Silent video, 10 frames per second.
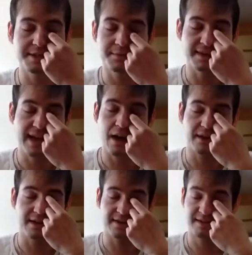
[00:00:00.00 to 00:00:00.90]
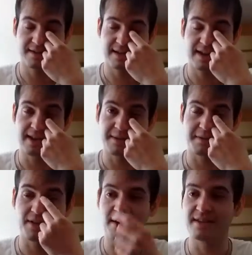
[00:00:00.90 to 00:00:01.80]
but now I like them
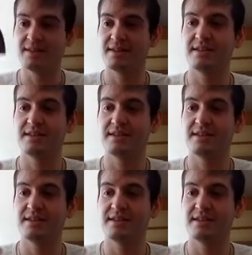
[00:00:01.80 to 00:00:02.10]
a lot.